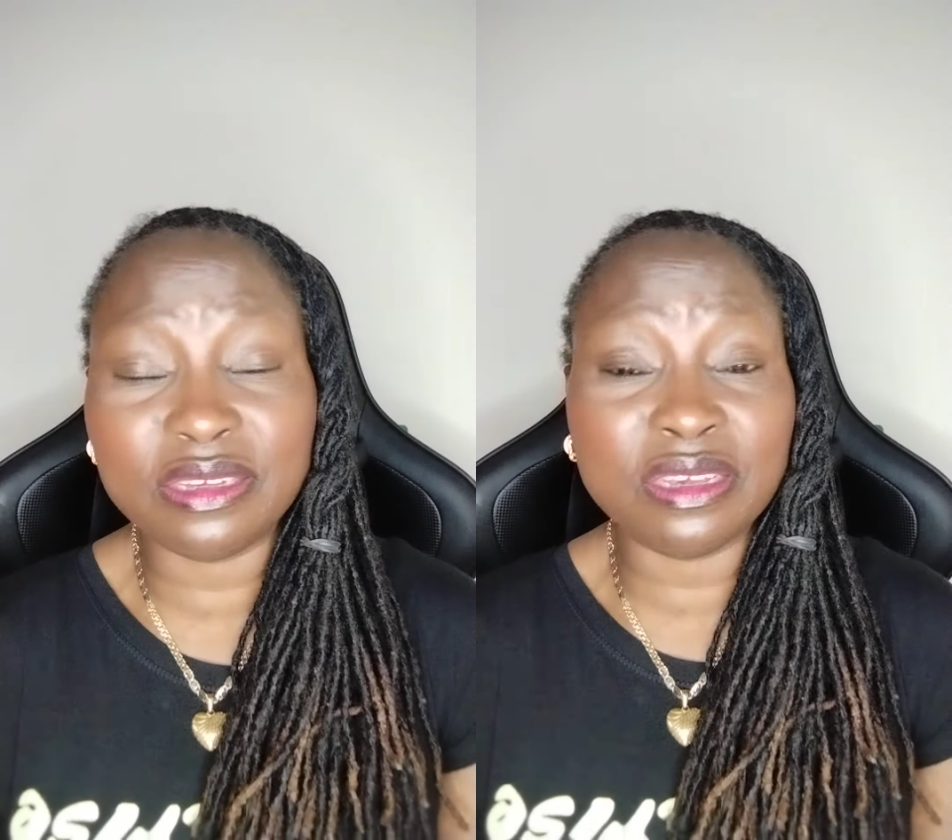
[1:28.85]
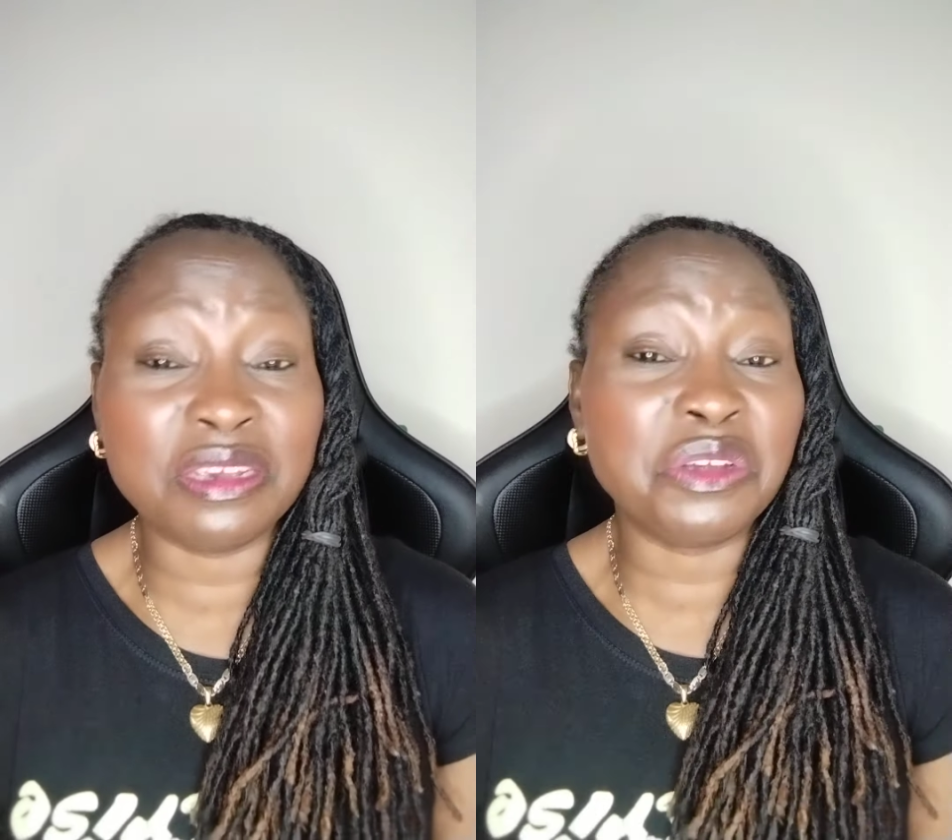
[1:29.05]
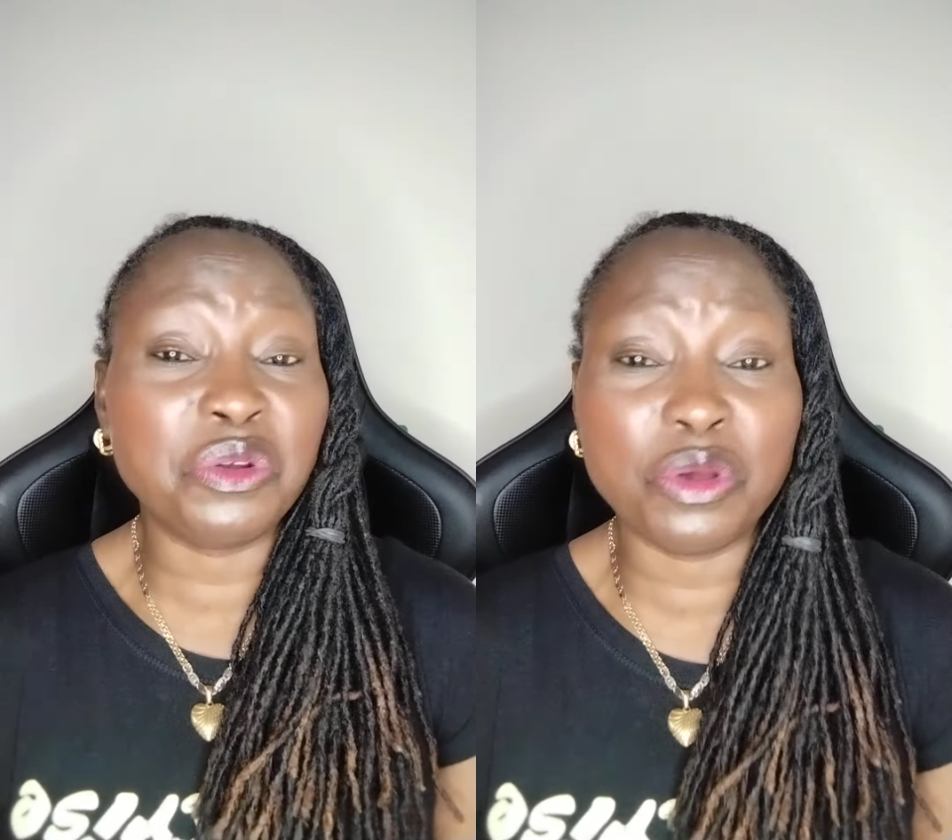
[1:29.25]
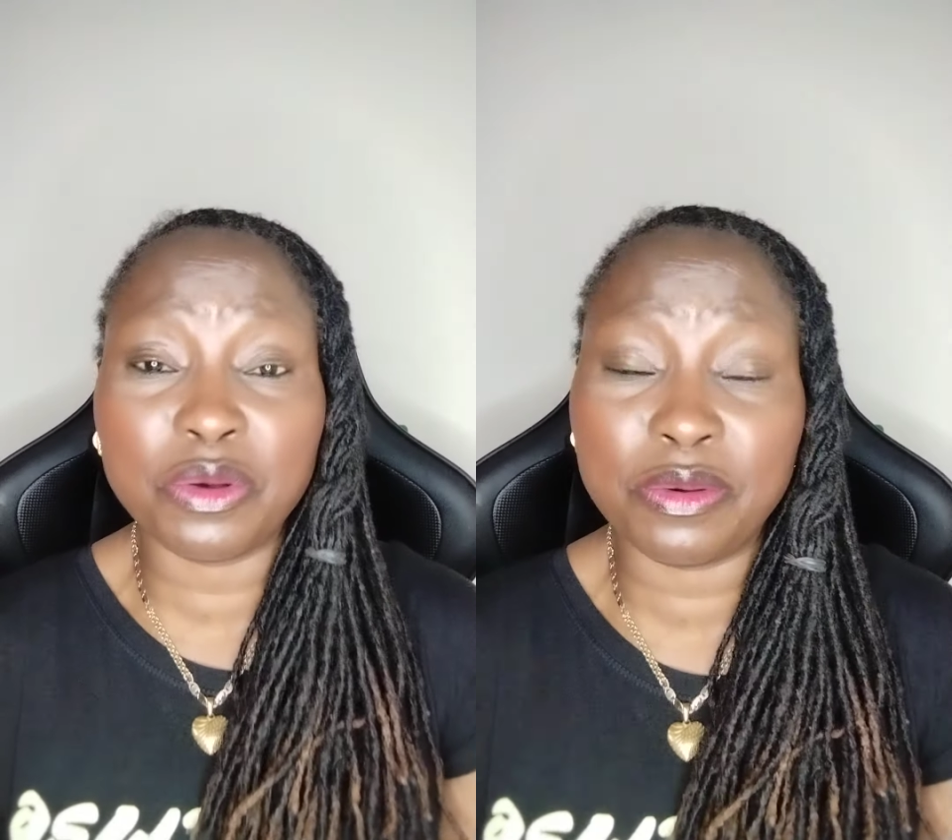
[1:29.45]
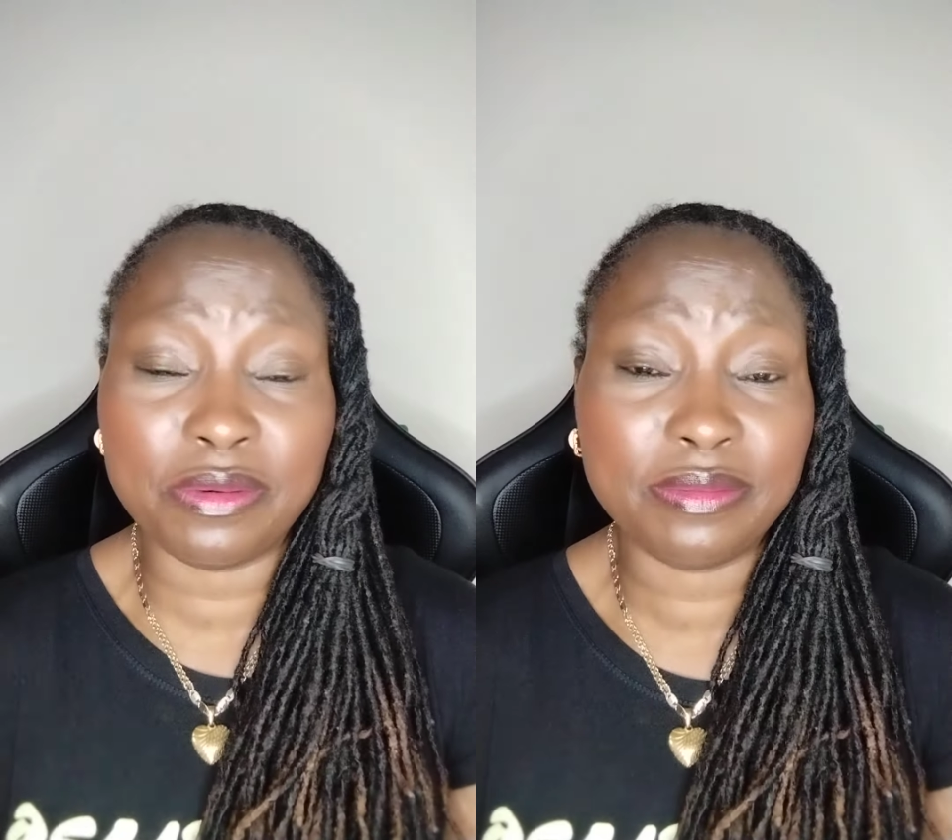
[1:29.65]

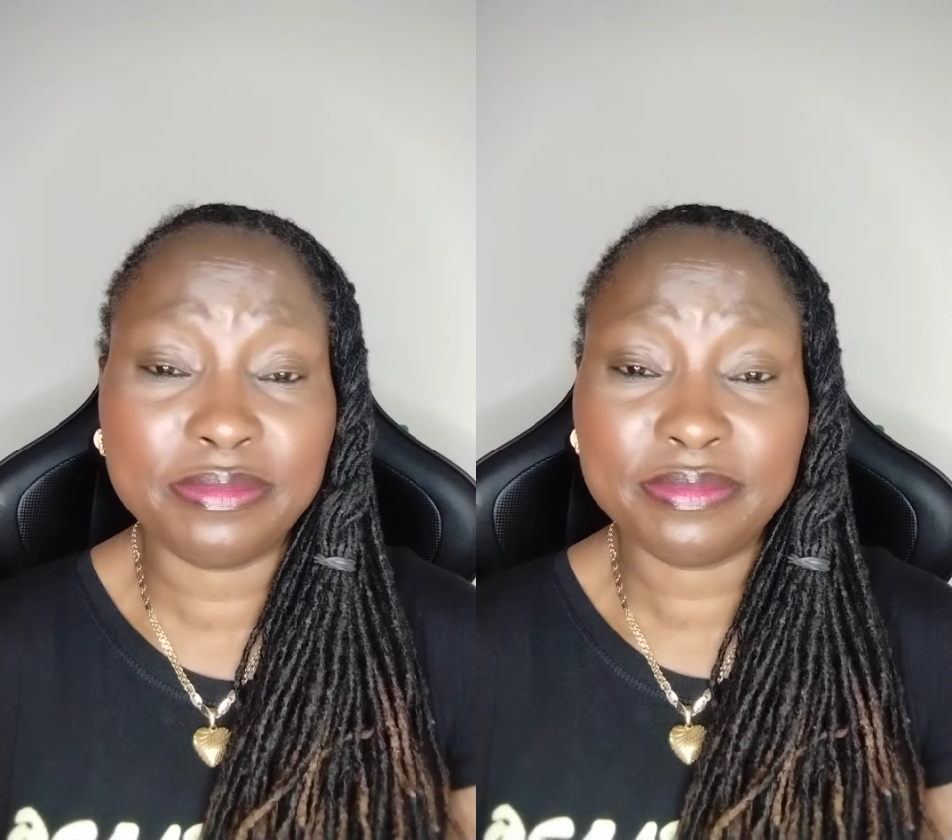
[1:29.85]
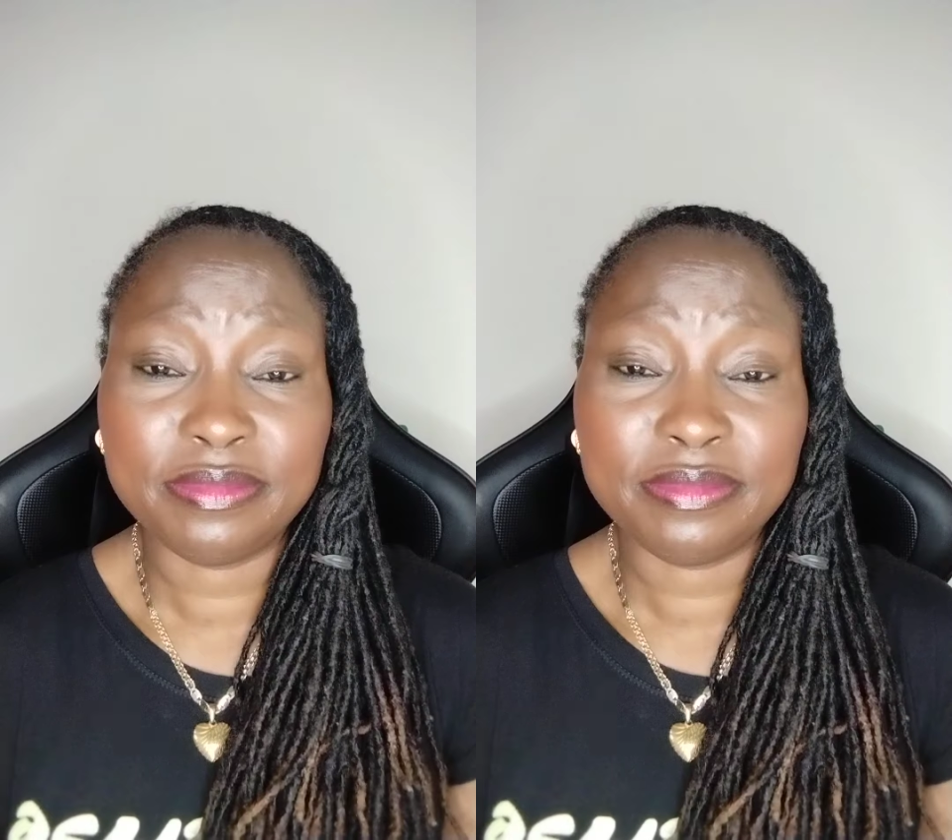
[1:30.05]
ignore.